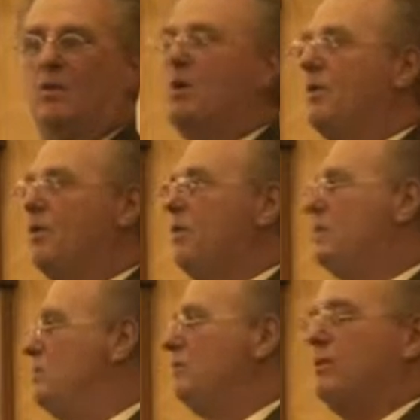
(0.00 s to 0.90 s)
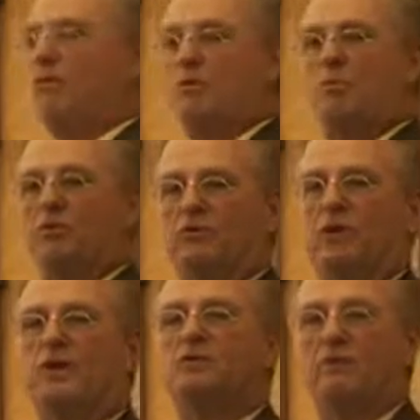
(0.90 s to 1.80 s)
with just a few
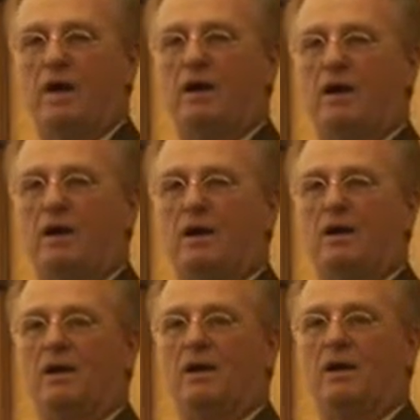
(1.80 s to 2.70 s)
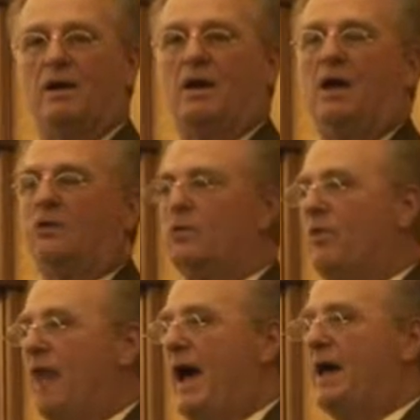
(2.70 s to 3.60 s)
percentage of error.
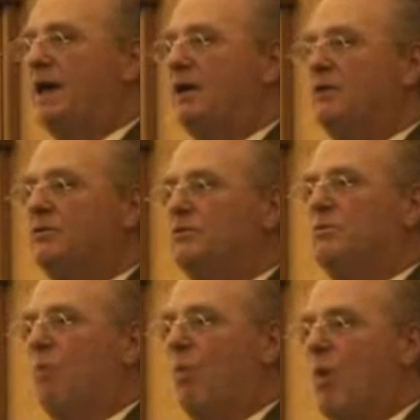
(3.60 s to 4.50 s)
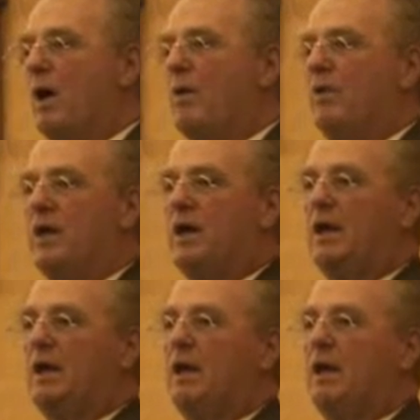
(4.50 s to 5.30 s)
So that is one of the